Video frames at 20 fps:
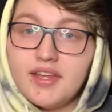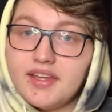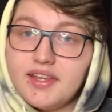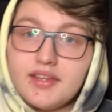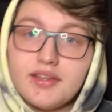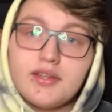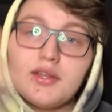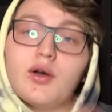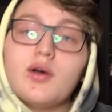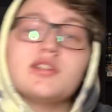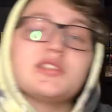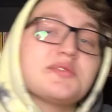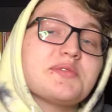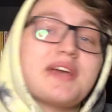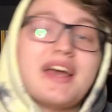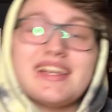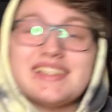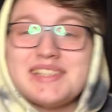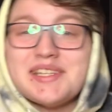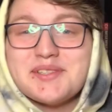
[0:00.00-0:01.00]
You know what's up,
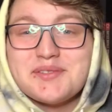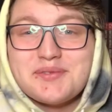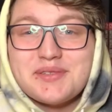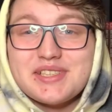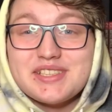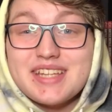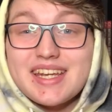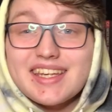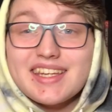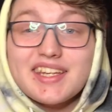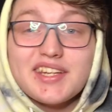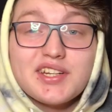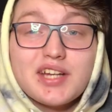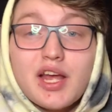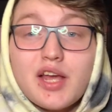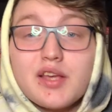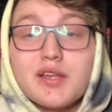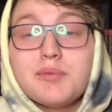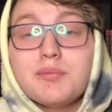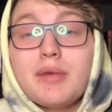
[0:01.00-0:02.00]
guys? It's me, JK.
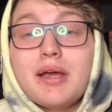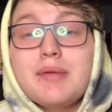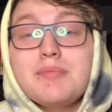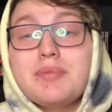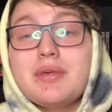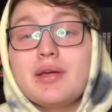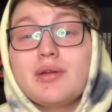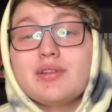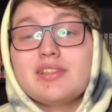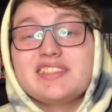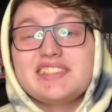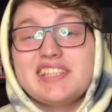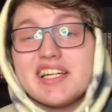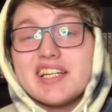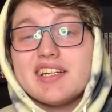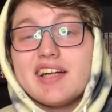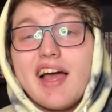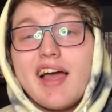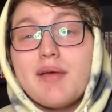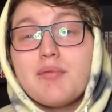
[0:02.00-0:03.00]
Now, you might be able to
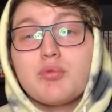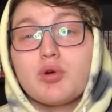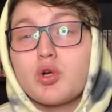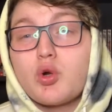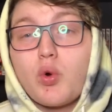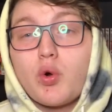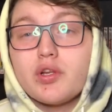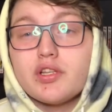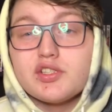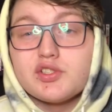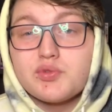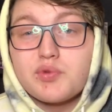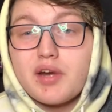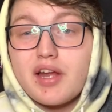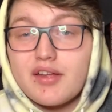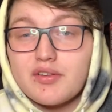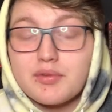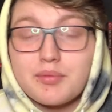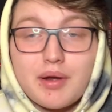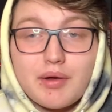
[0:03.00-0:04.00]
tell I'm recording this
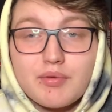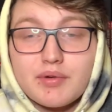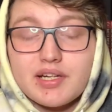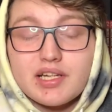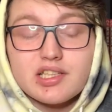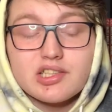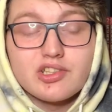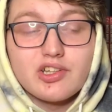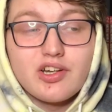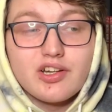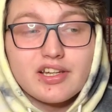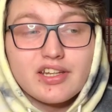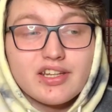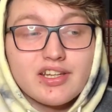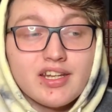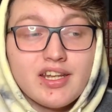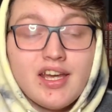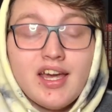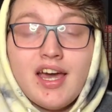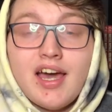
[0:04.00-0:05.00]
right after my reading log,
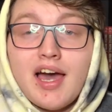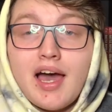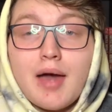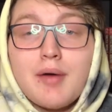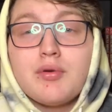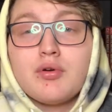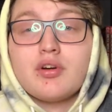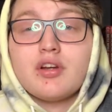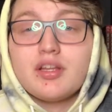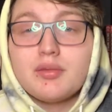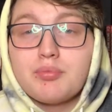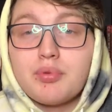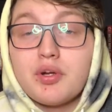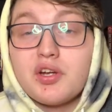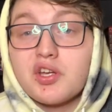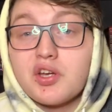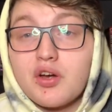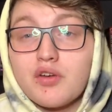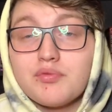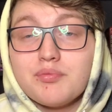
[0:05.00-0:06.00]
and I've been really
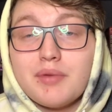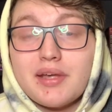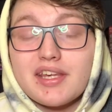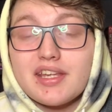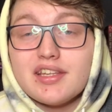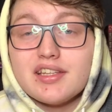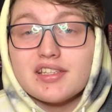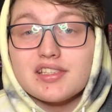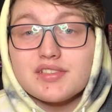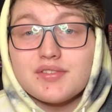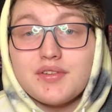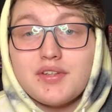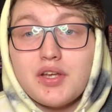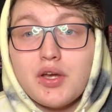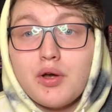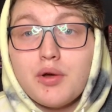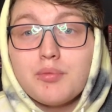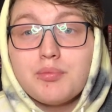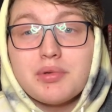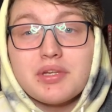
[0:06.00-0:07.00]
putting off making this
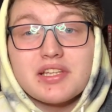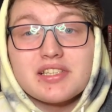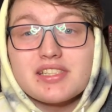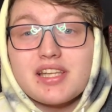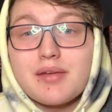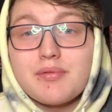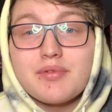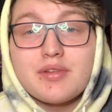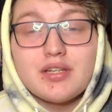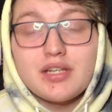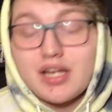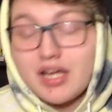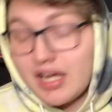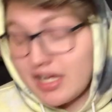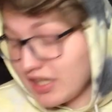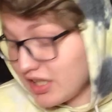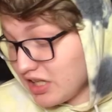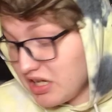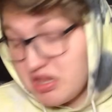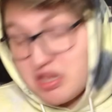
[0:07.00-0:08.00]
video because I
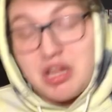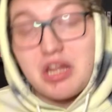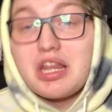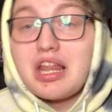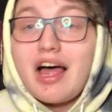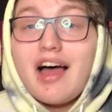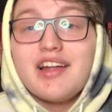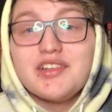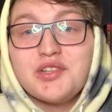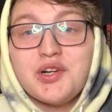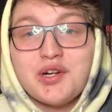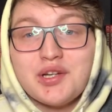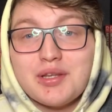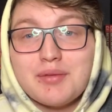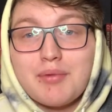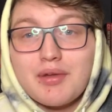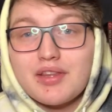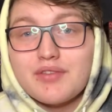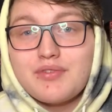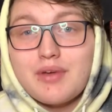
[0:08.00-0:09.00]
had a lot during
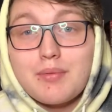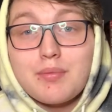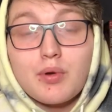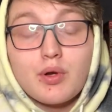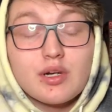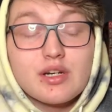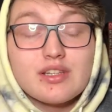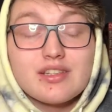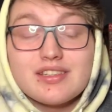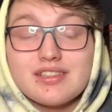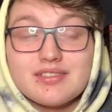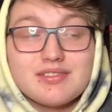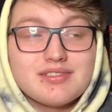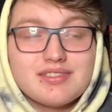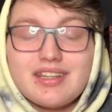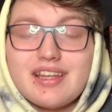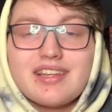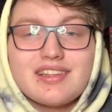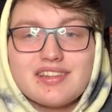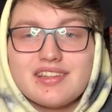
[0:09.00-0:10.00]
the month of February. The
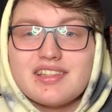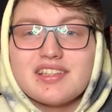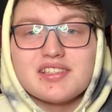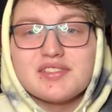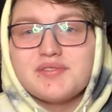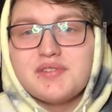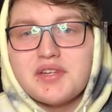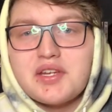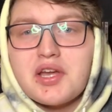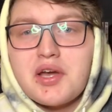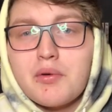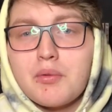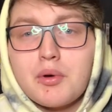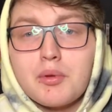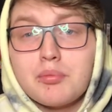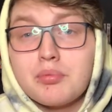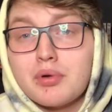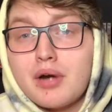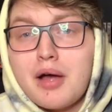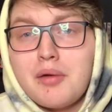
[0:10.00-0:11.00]
length of this video
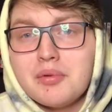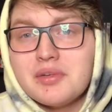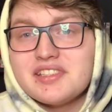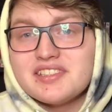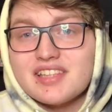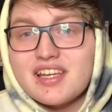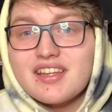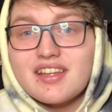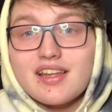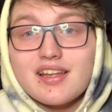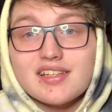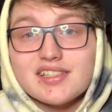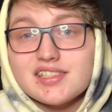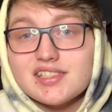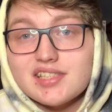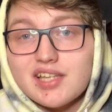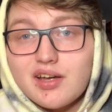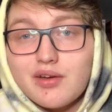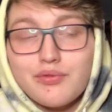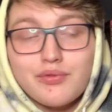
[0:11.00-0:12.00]
will probably say that
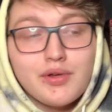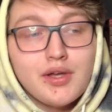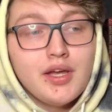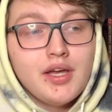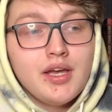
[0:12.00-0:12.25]
itself.